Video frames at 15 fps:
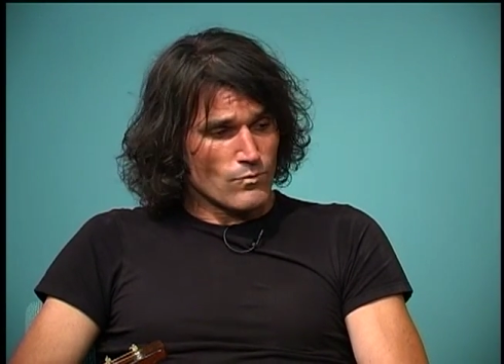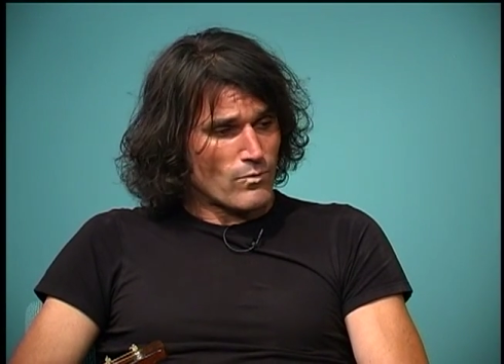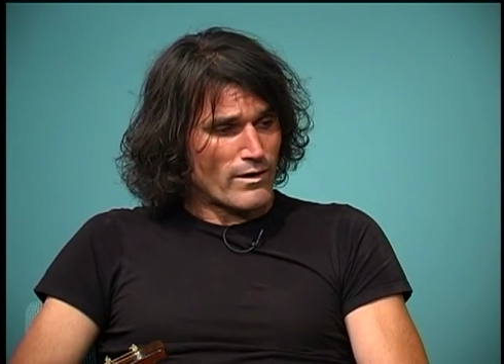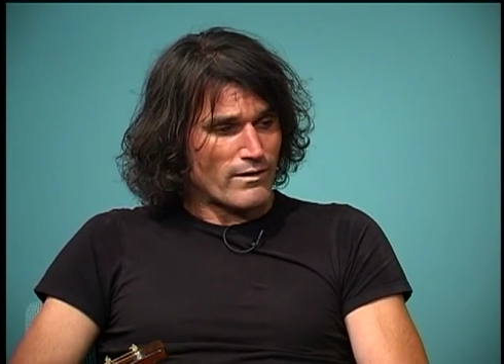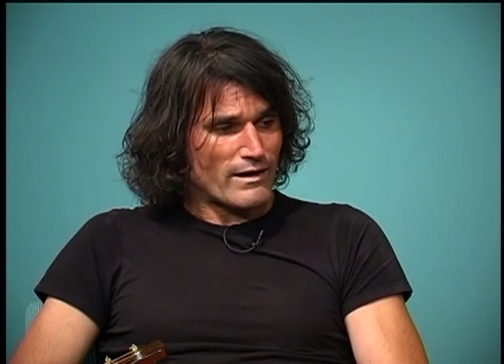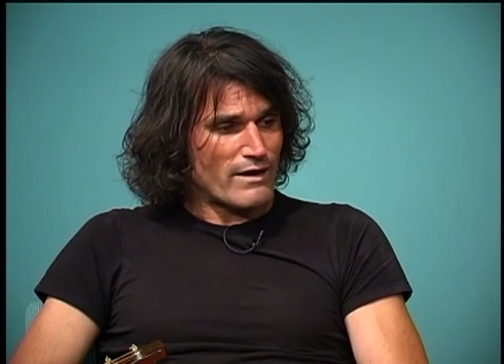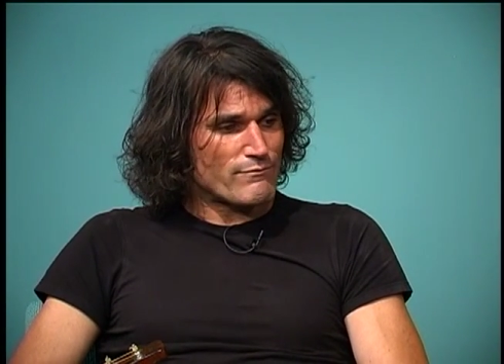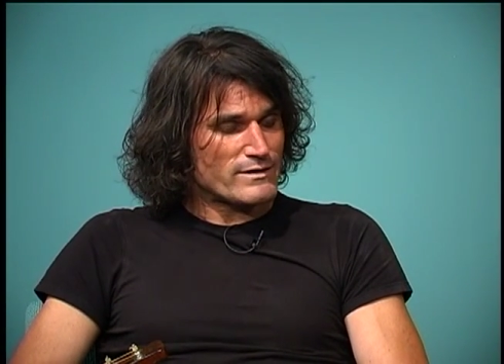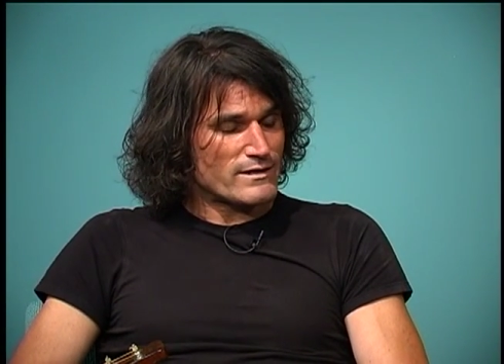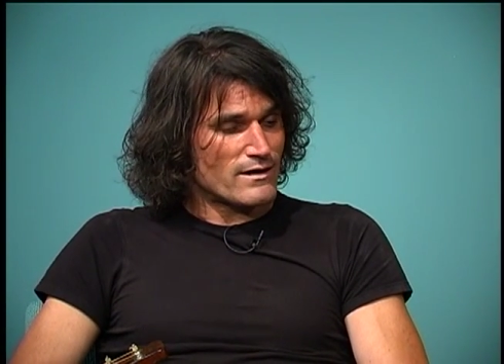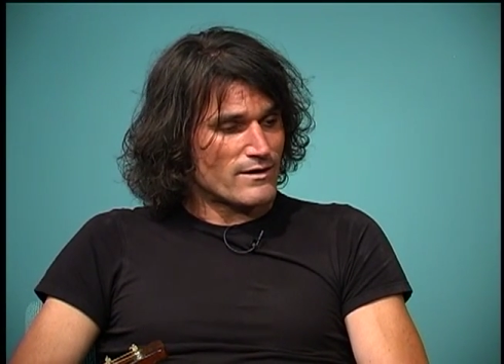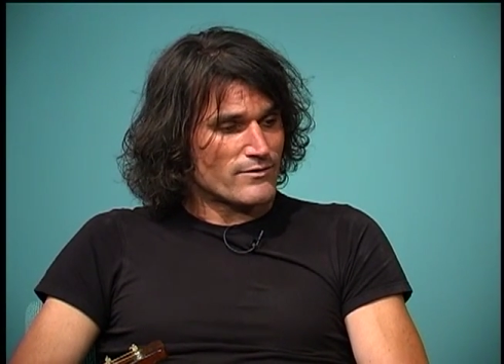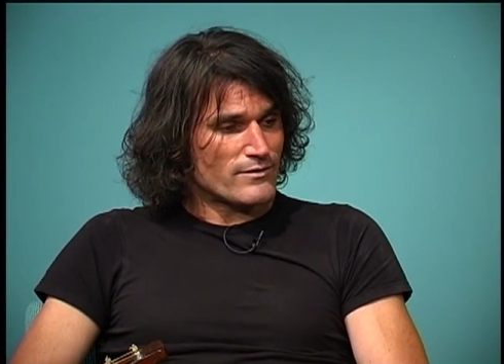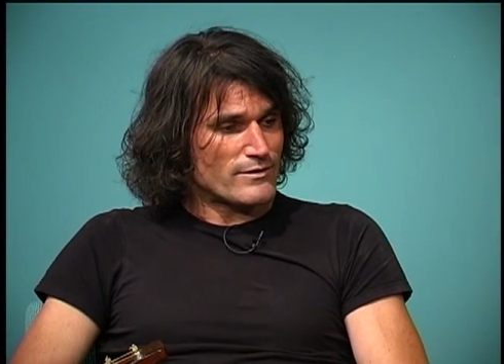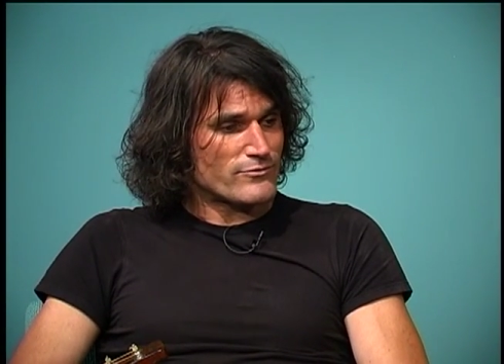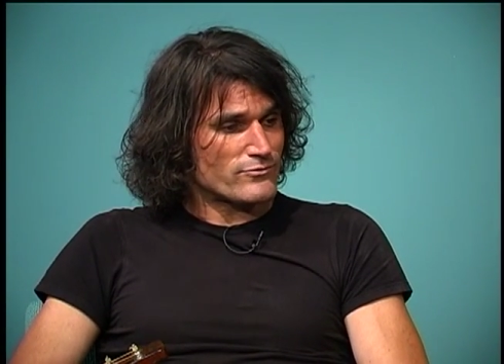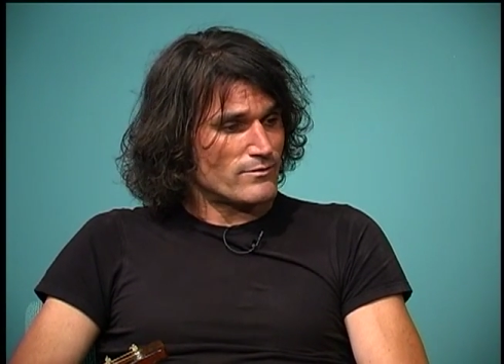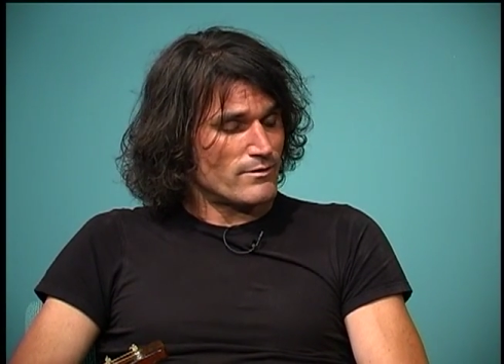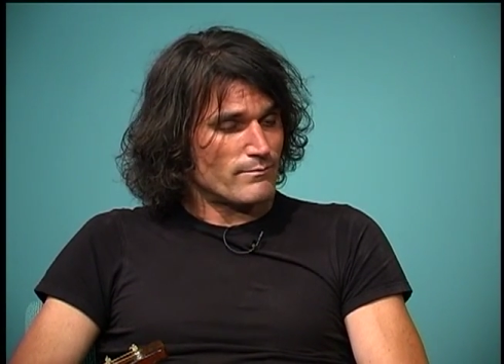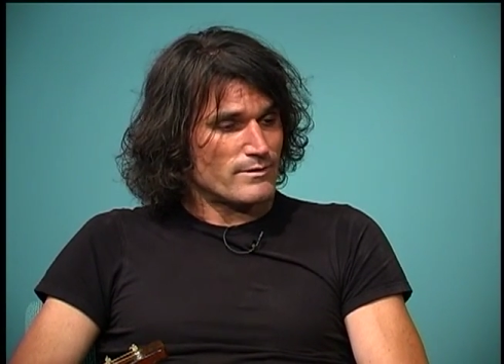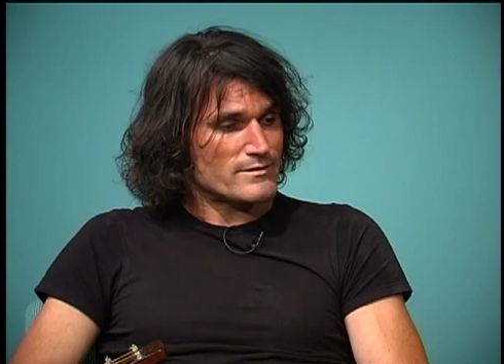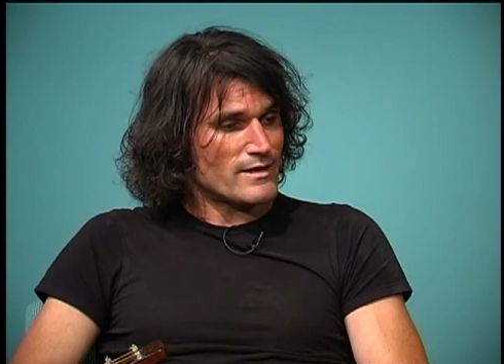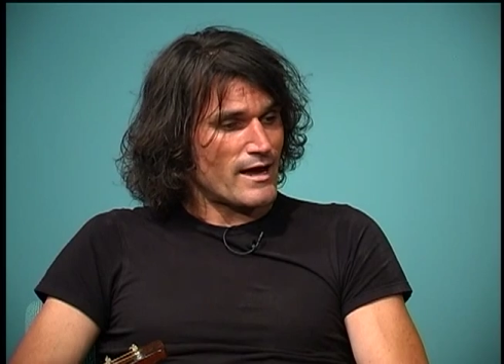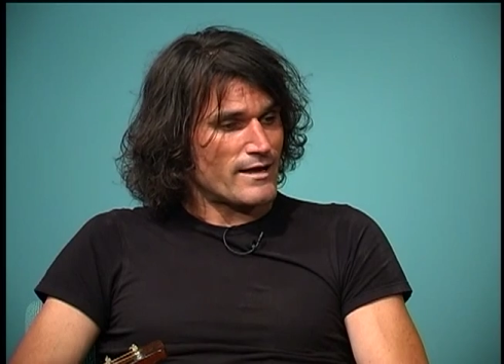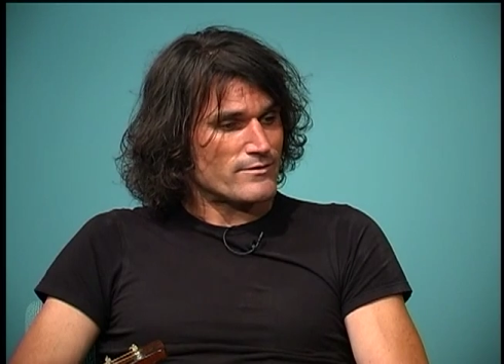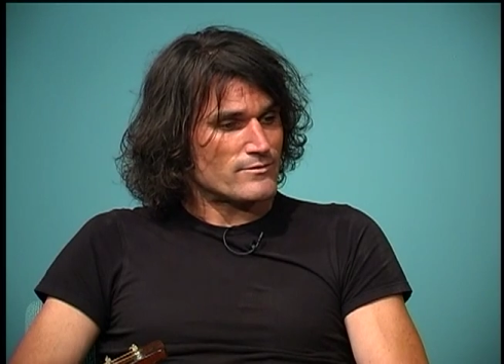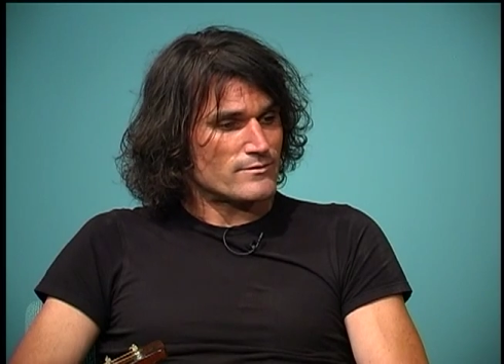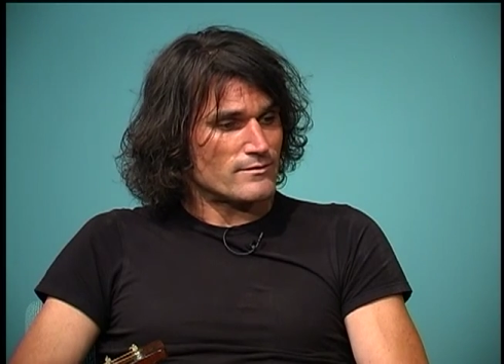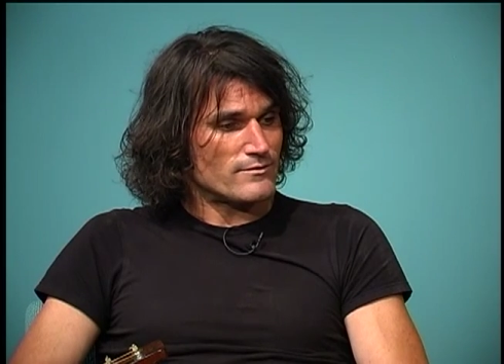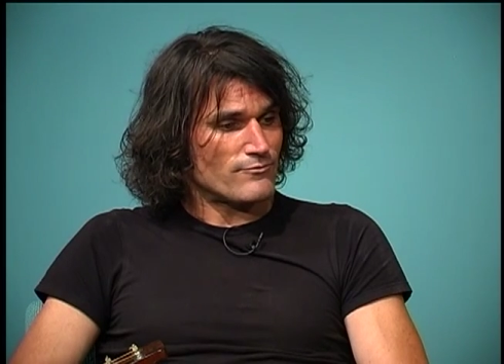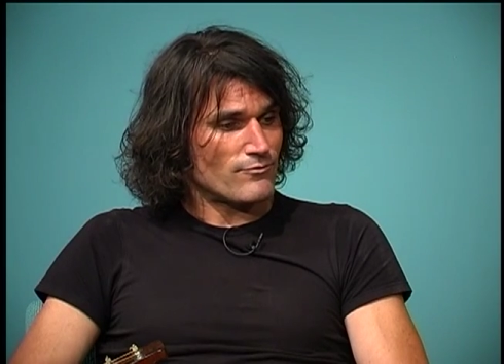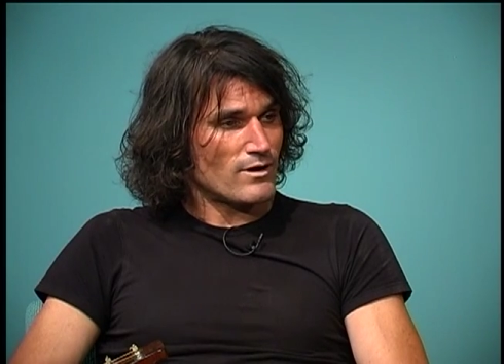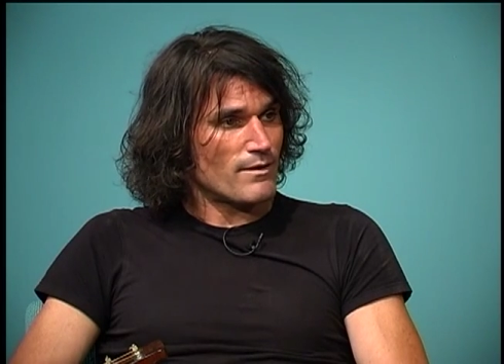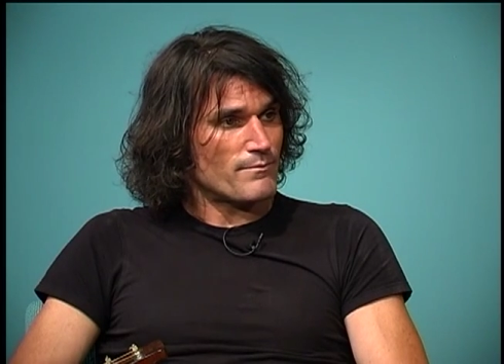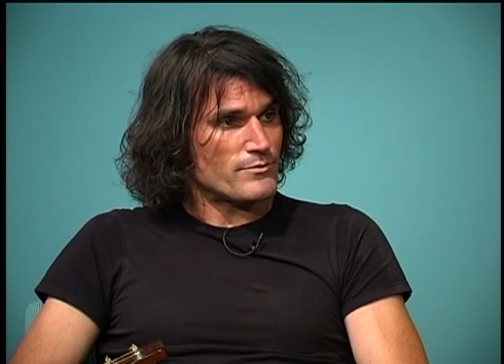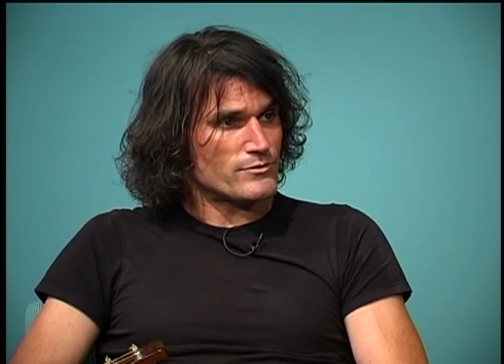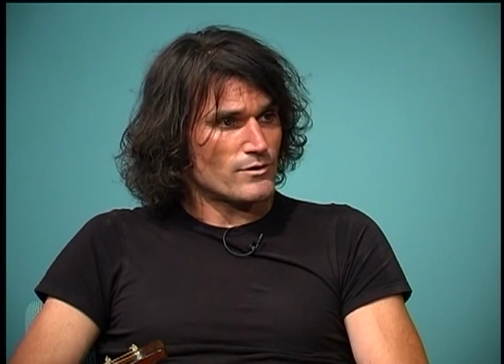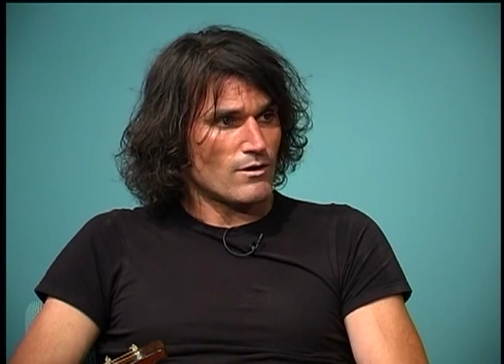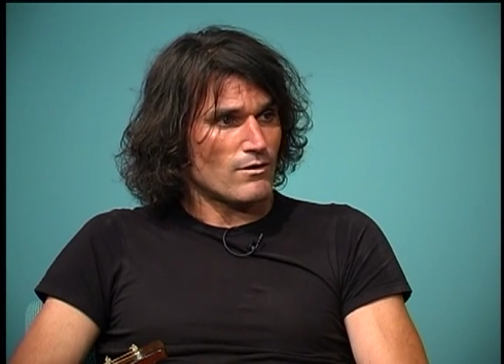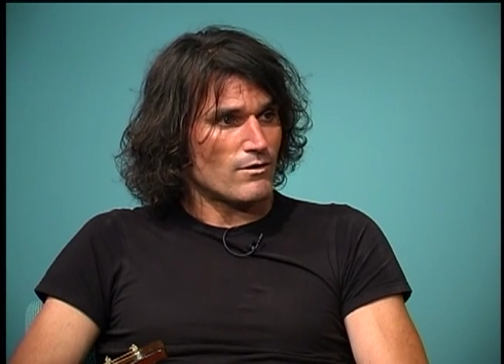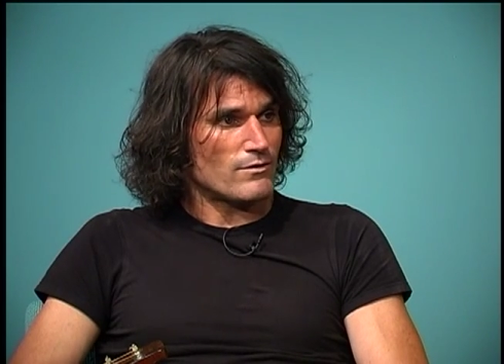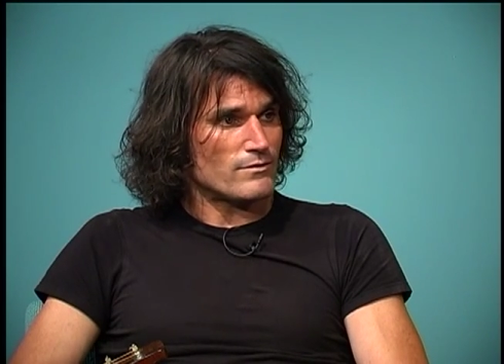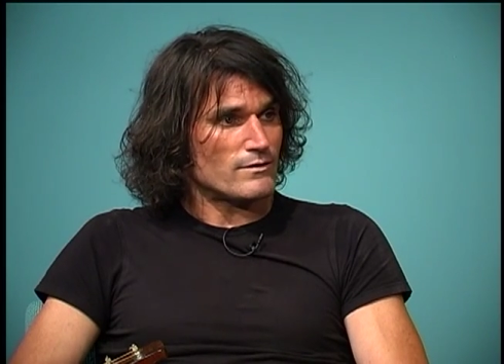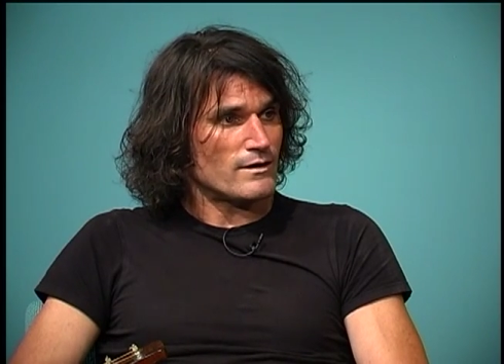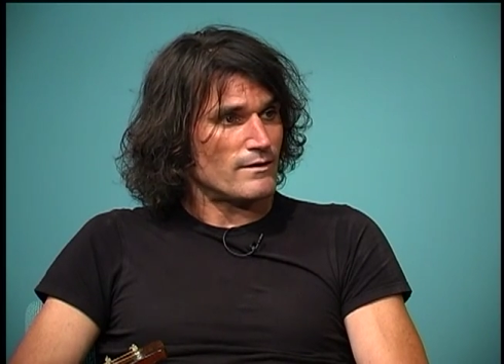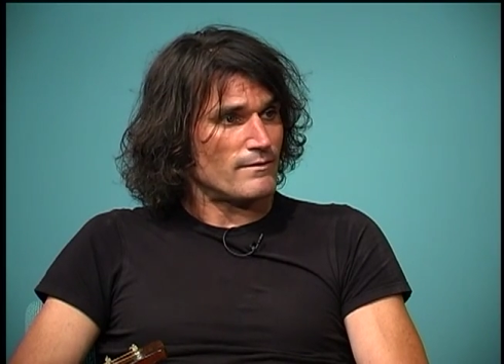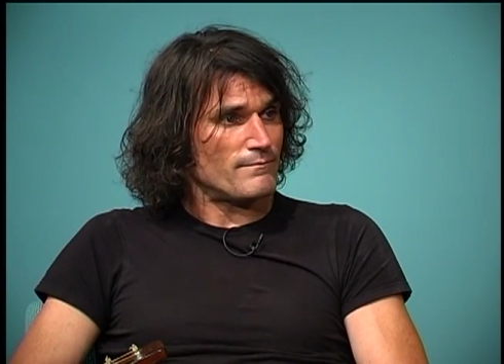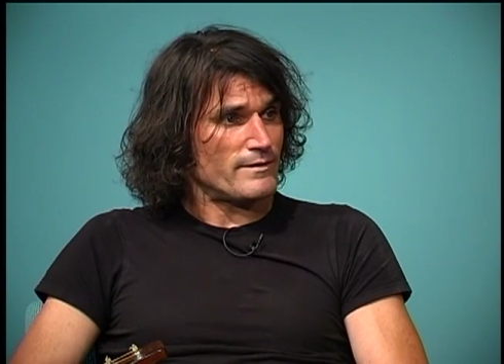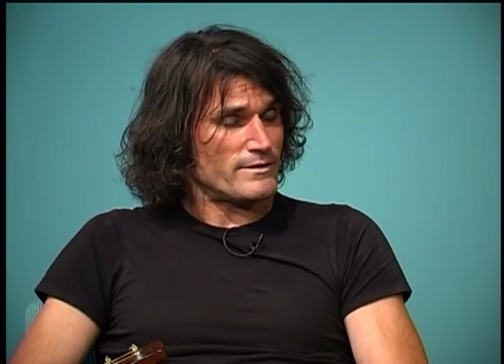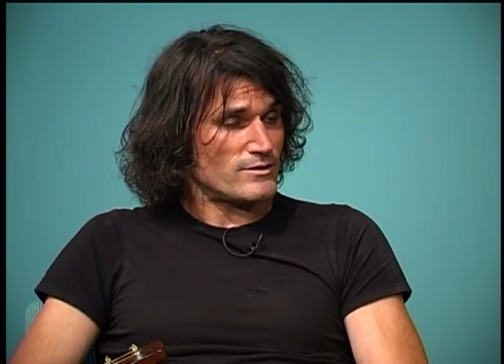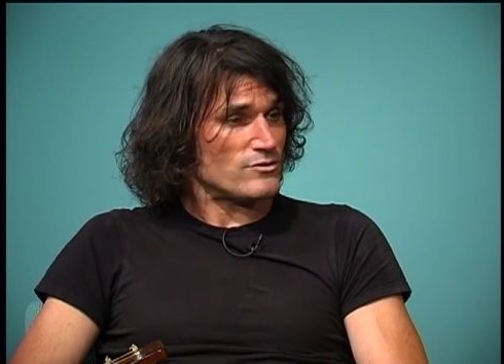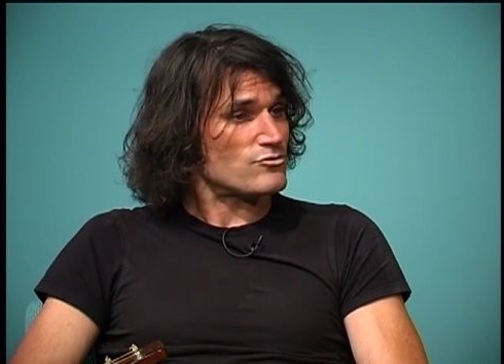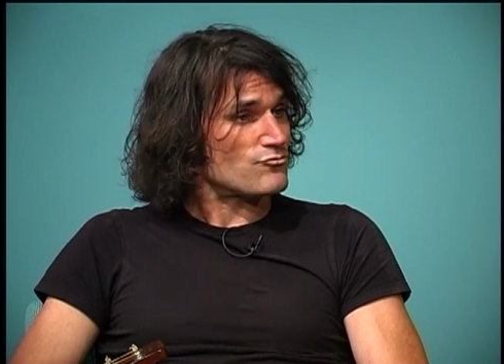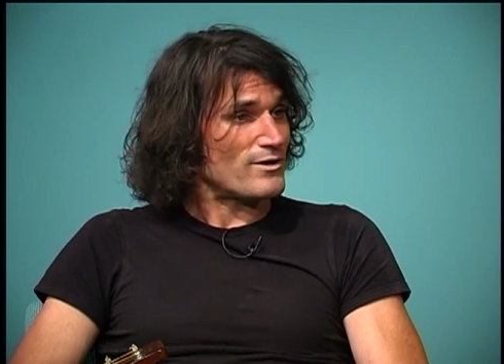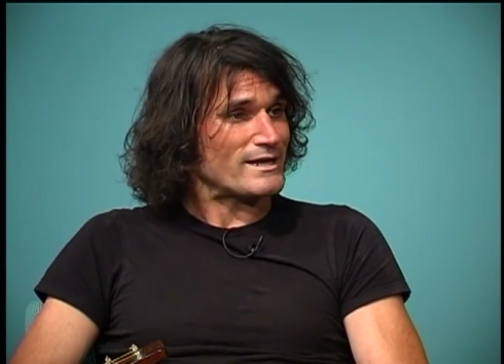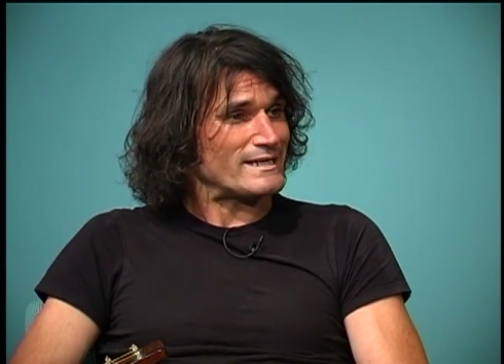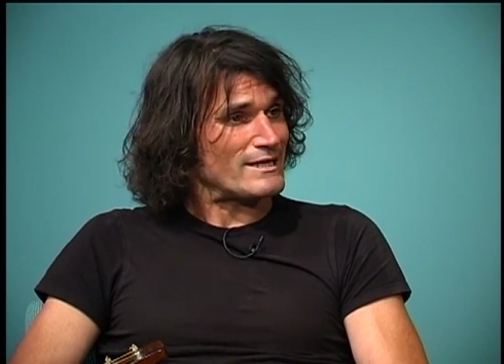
where every other instrument besides the drums are um, is a stringed